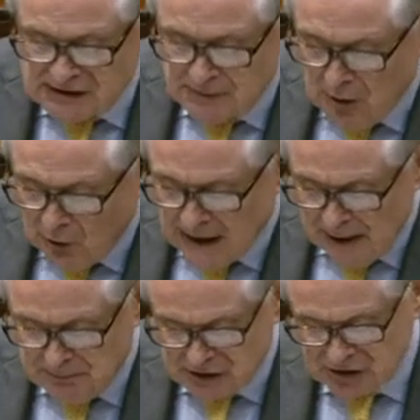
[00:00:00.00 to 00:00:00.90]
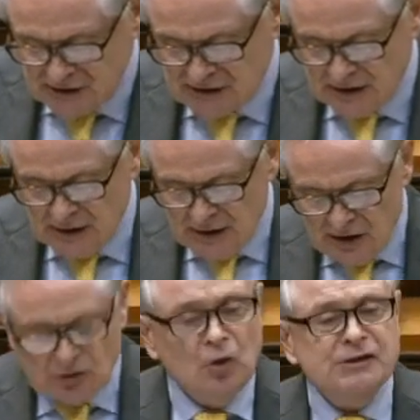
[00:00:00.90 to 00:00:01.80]
imperial ambitions
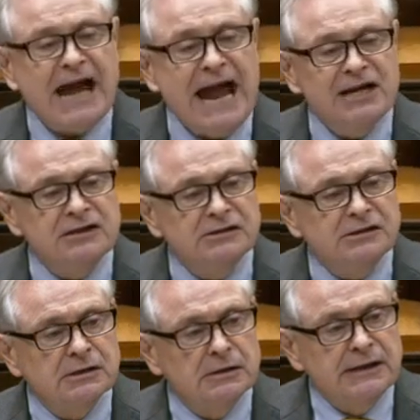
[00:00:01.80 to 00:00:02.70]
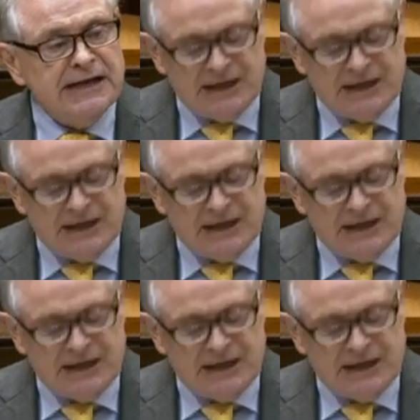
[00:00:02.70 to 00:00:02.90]
don't end in